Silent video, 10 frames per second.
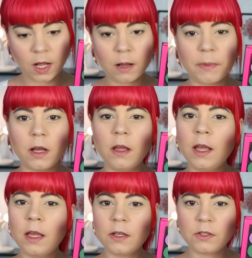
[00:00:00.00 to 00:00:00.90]
well but
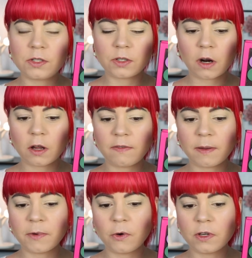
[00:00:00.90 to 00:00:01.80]
to start off,
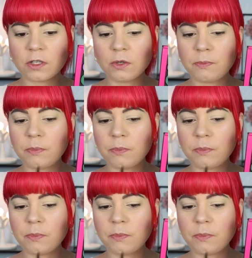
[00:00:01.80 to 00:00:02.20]
I'm going to